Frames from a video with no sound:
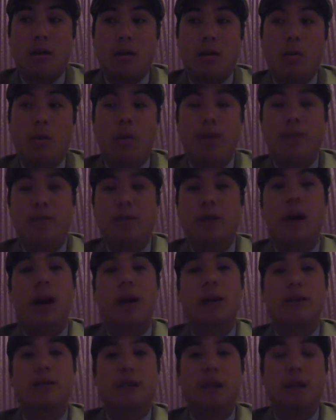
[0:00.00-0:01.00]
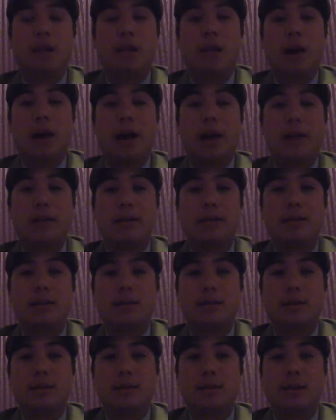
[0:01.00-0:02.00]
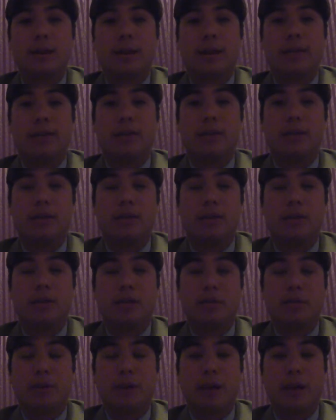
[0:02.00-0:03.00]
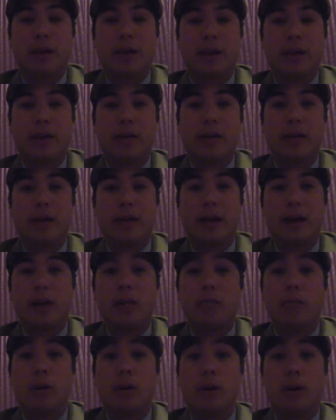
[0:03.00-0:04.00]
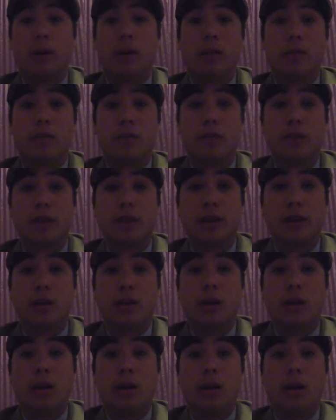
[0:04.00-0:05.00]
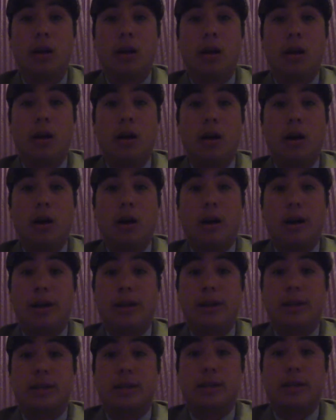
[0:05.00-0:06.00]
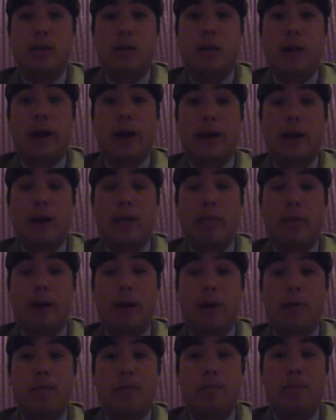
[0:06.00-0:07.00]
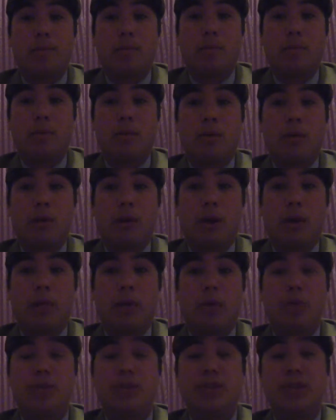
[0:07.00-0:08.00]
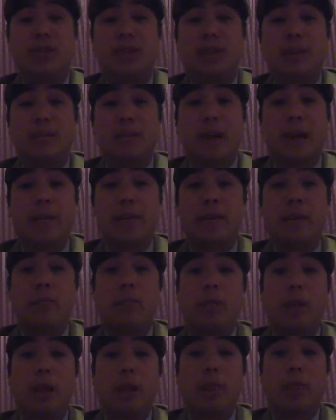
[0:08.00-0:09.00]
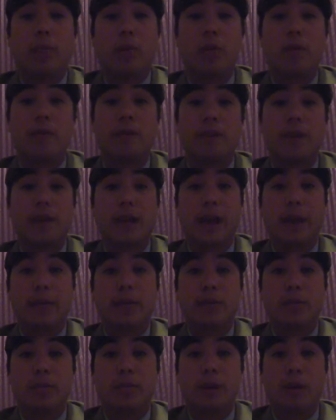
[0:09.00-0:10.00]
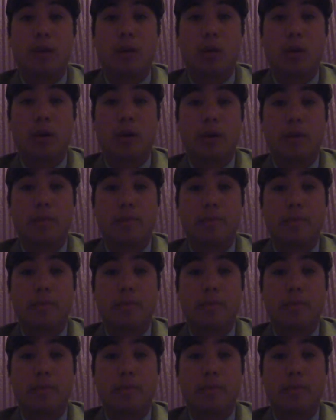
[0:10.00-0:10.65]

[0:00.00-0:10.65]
We've talked a lot in the Chip Kelly era and now the Mark Helfrich era on Addicted to Quack about opposing teams having to play perfect games to beat Oregon.